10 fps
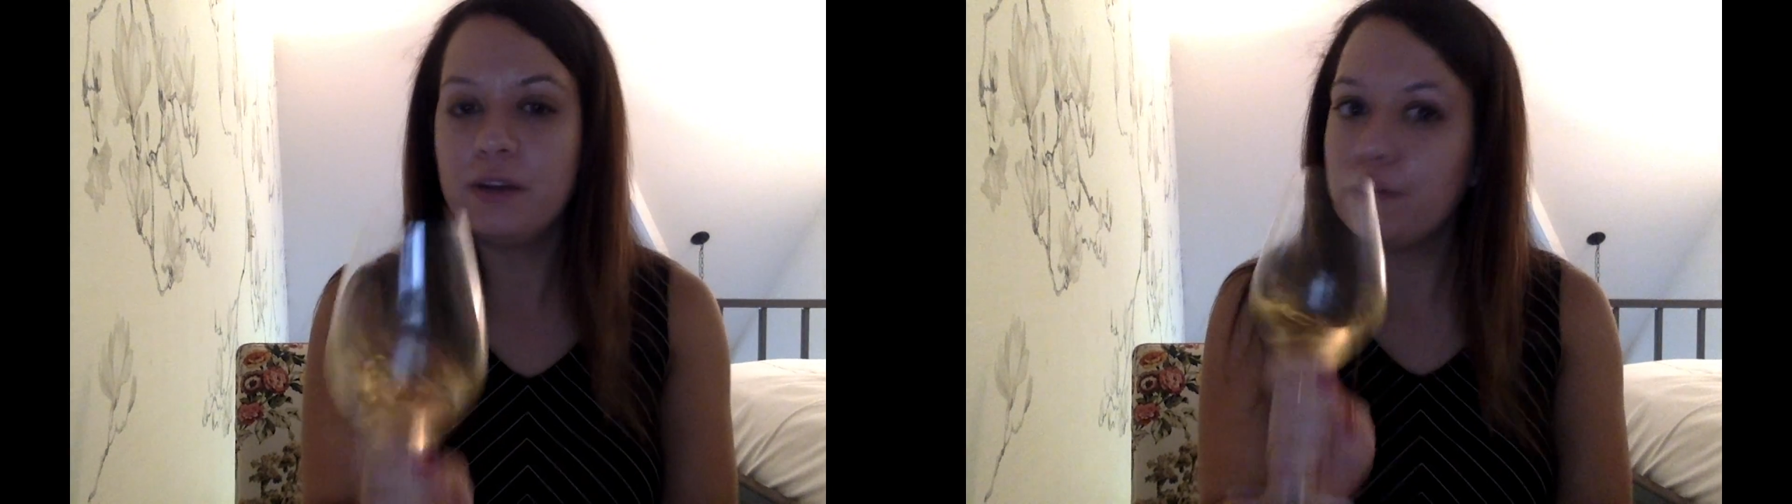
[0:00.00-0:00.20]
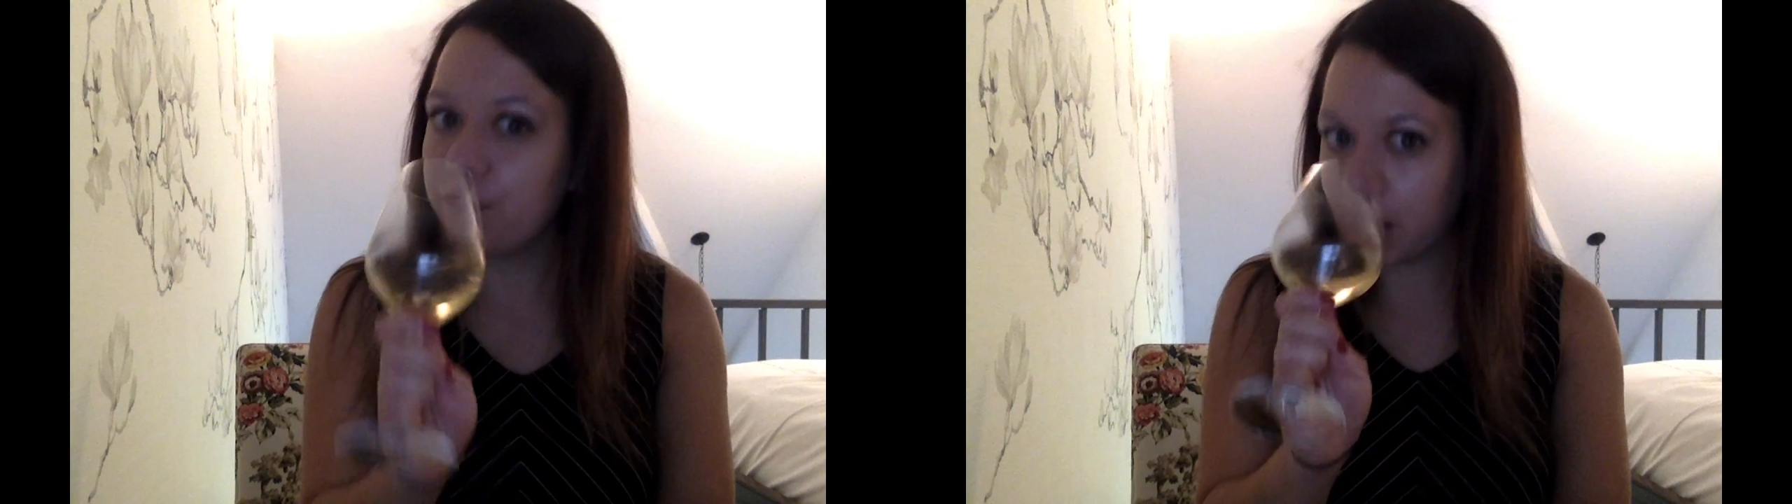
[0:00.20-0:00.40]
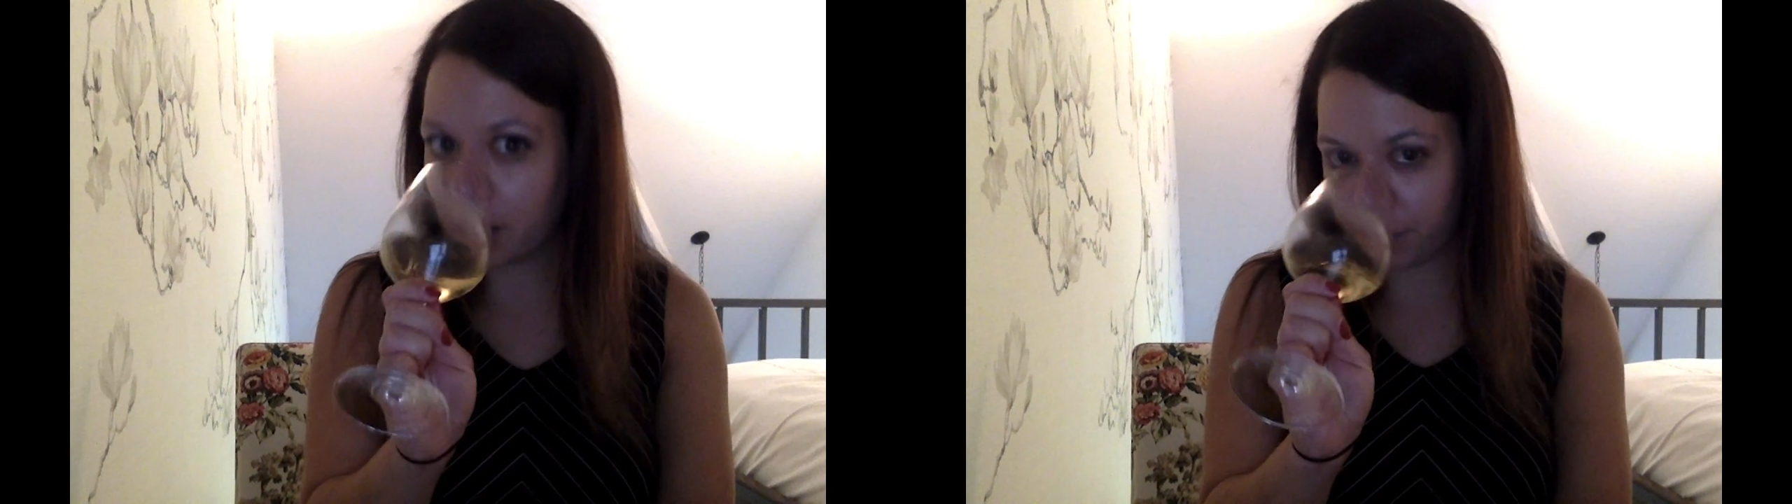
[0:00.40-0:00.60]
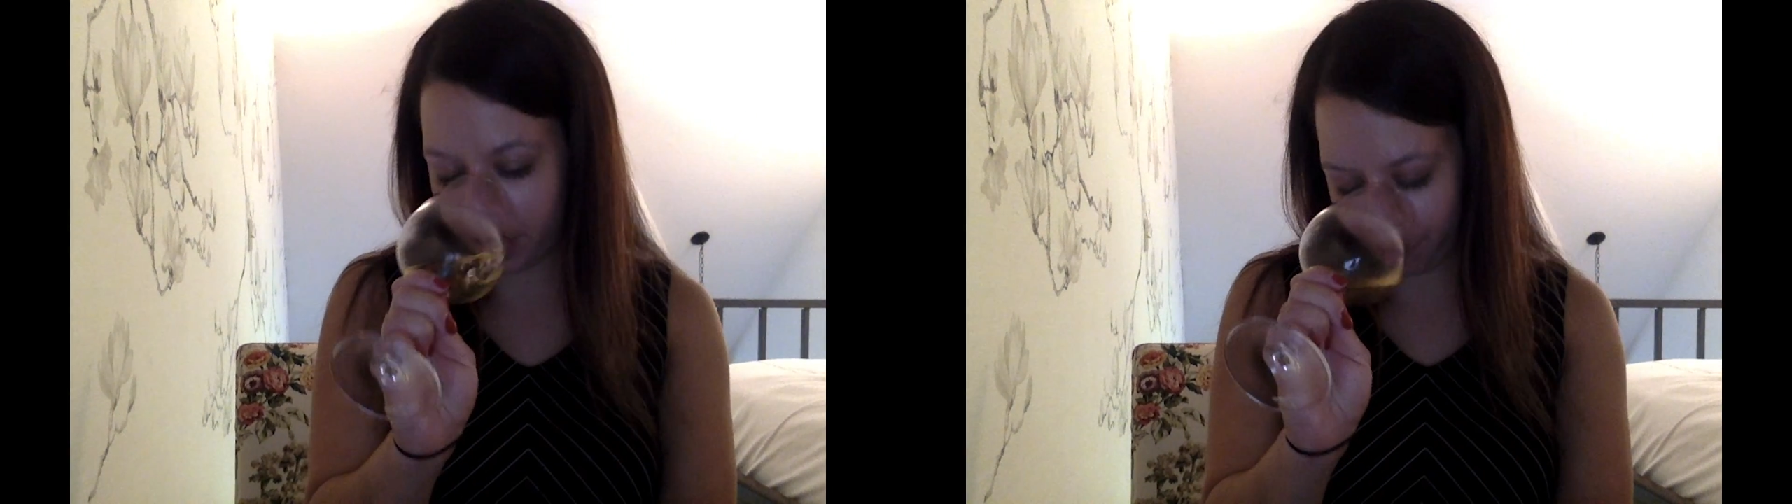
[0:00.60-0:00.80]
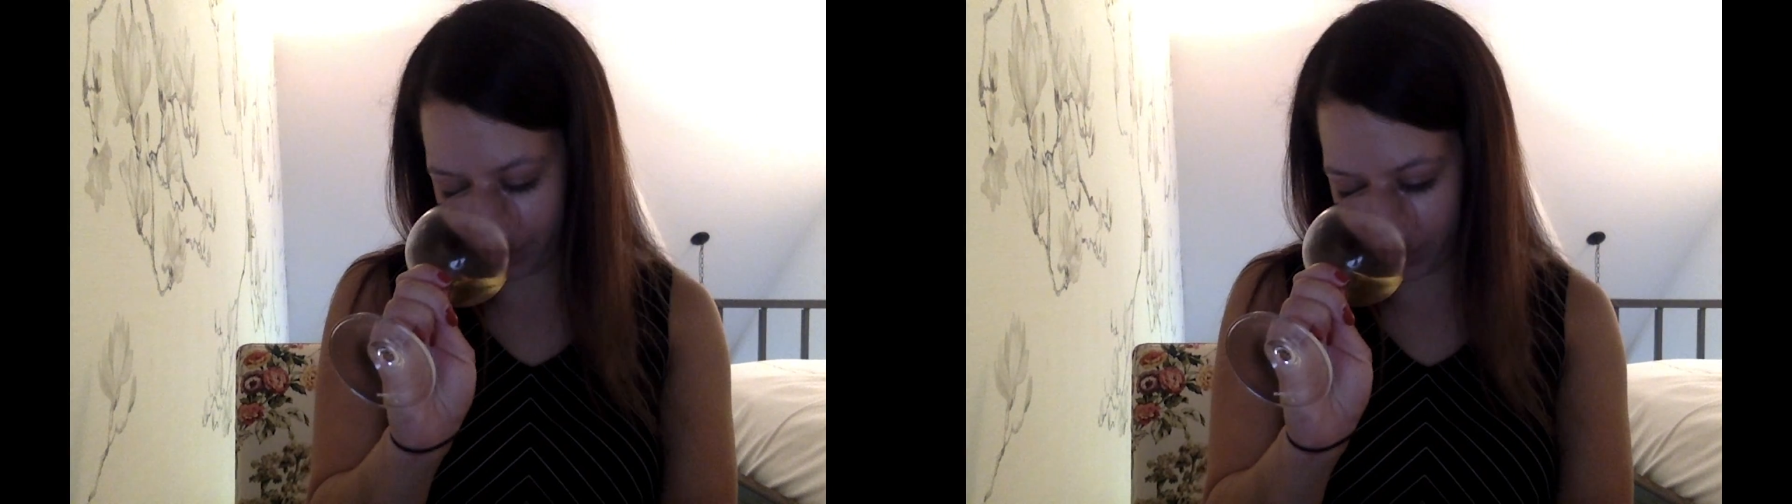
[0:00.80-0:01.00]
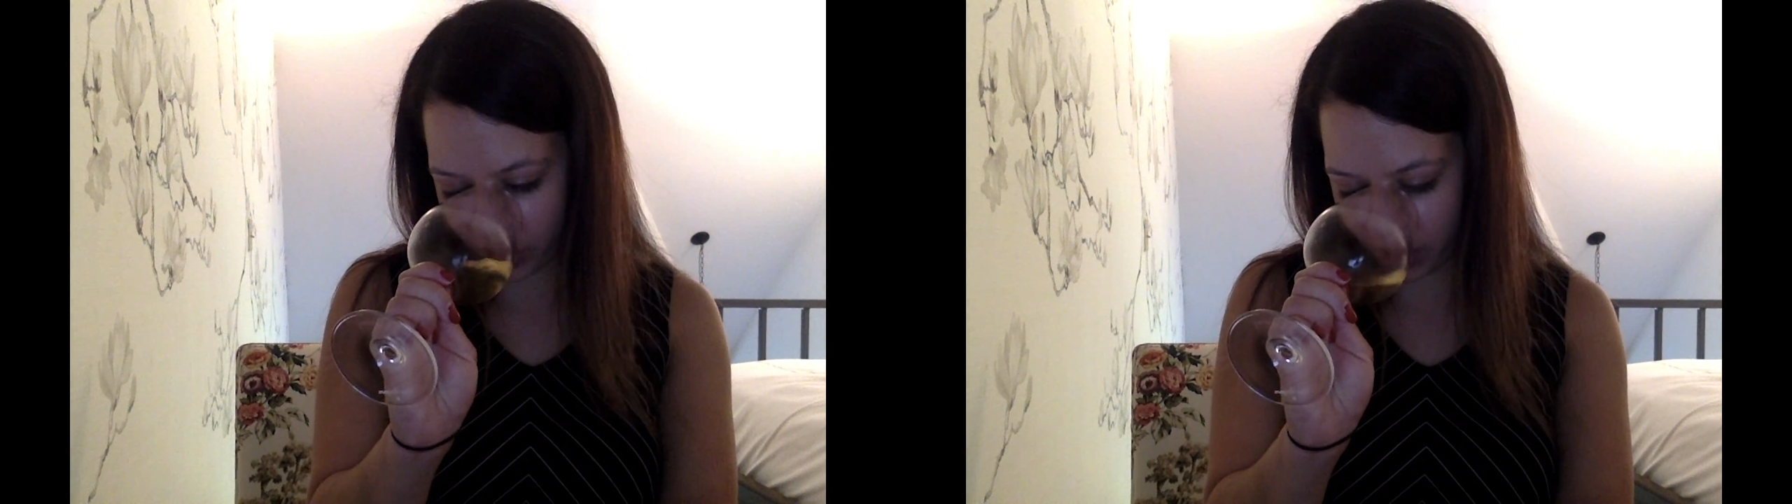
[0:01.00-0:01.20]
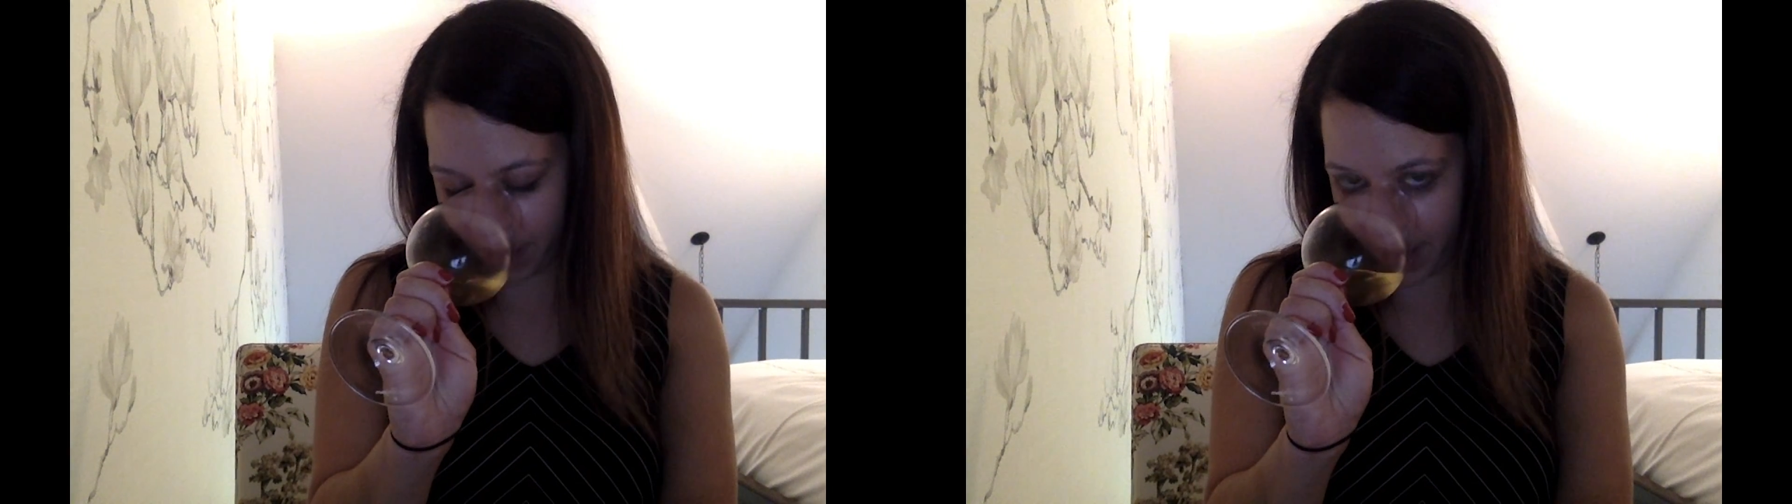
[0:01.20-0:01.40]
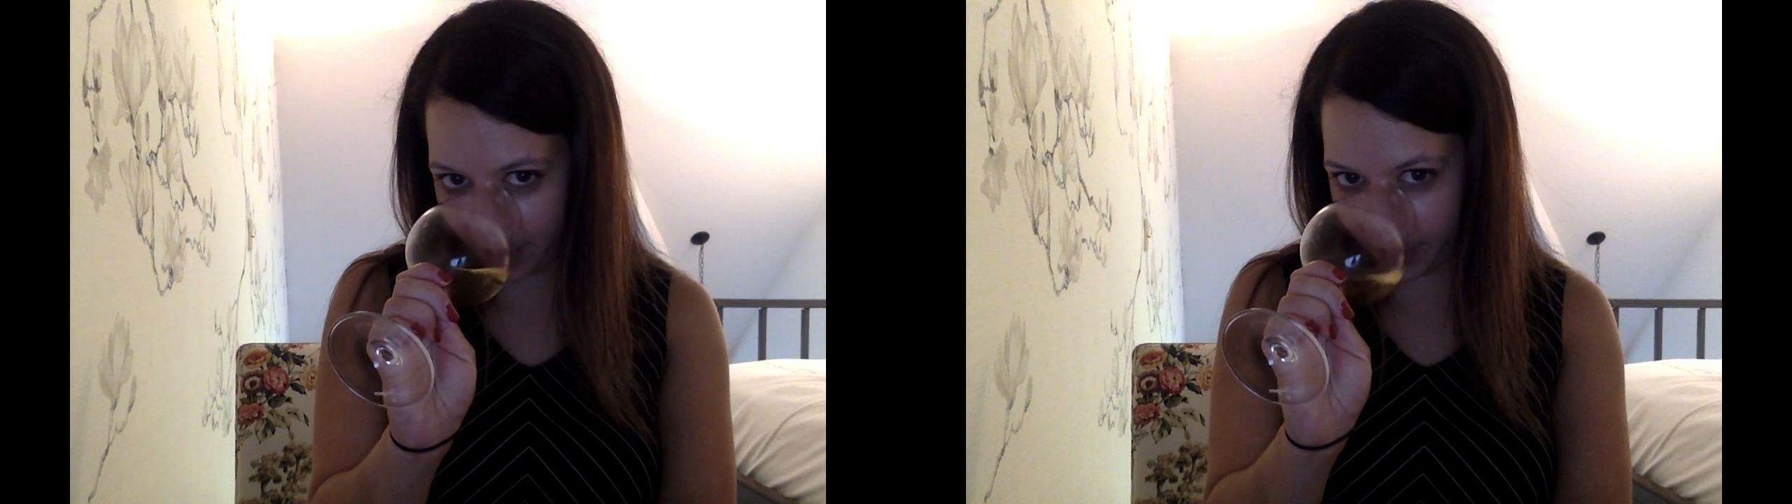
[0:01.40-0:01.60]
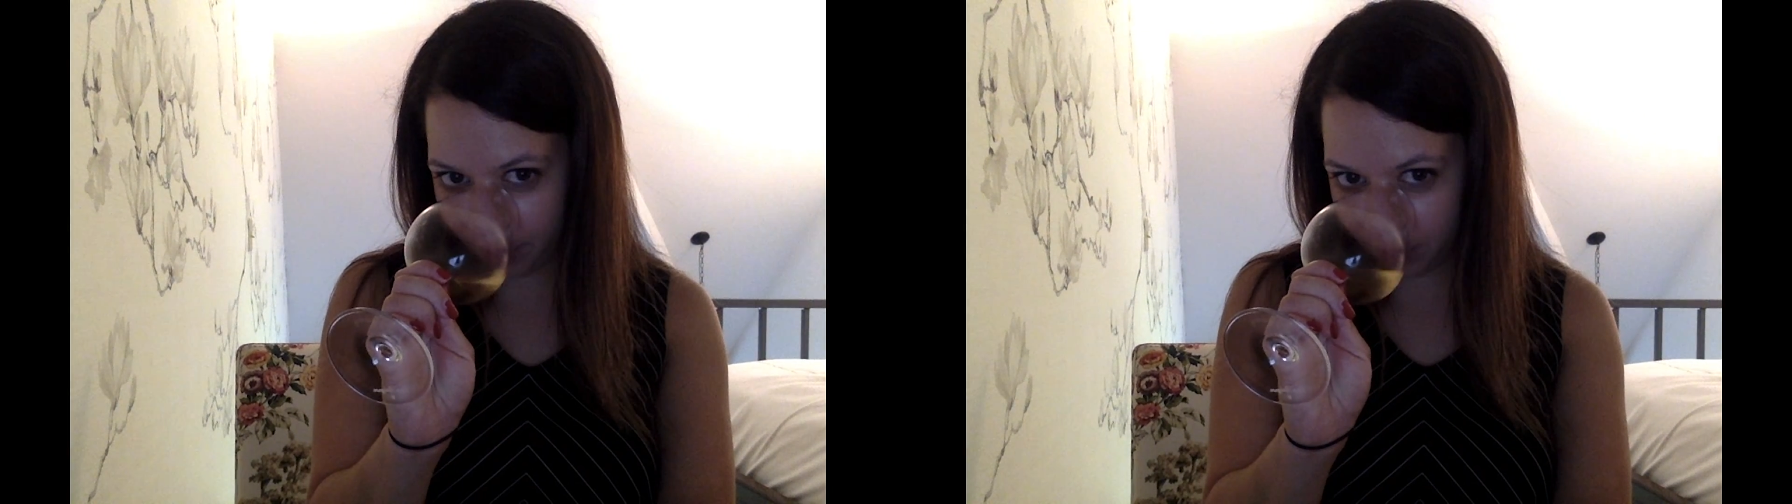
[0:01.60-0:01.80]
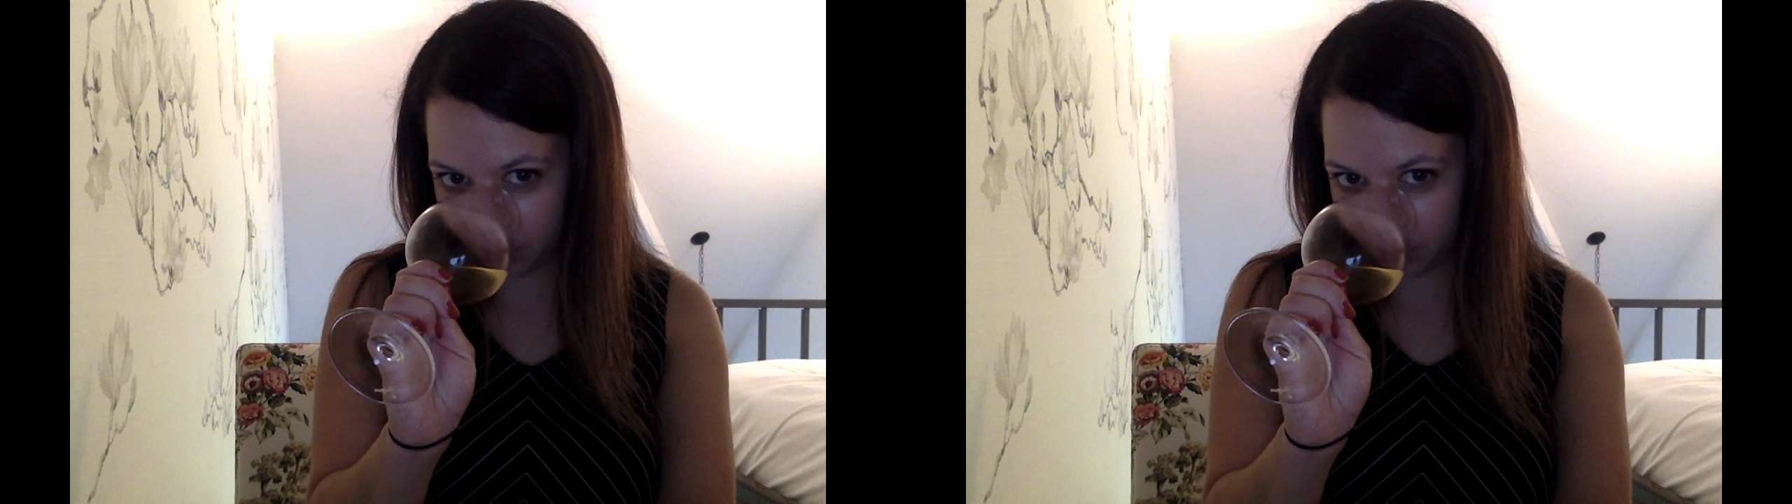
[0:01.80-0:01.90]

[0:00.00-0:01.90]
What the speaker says: very, very fresh on the palate.